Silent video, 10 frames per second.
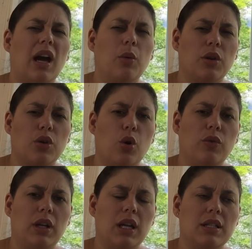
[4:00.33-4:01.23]
now with
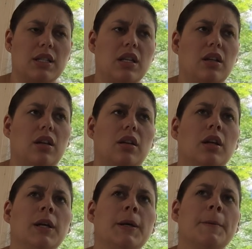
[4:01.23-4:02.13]
COVID-19,
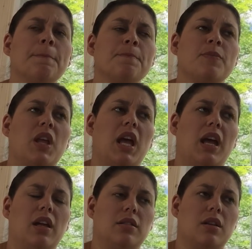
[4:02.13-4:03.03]

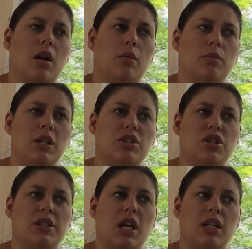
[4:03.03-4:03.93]
and it's
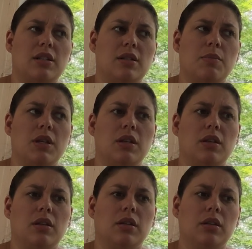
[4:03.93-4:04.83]
just nice to
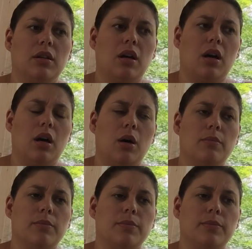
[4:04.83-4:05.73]
be a
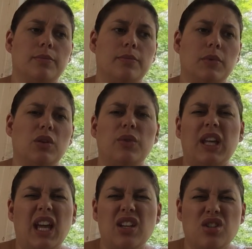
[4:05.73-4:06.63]
little
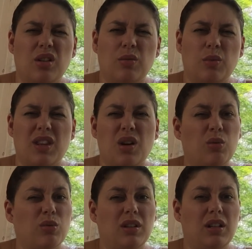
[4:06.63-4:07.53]
vacation without
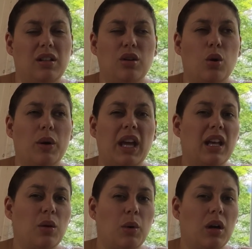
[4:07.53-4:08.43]
really going
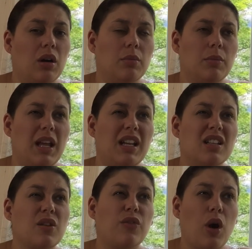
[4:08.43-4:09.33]
anywhere. It
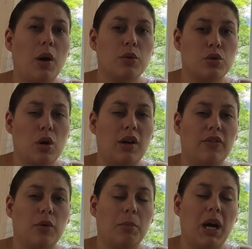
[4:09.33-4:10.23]
is a 4-hour drive
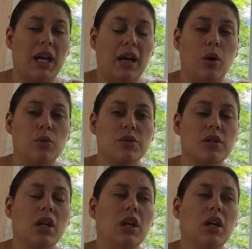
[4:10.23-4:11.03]
from my house,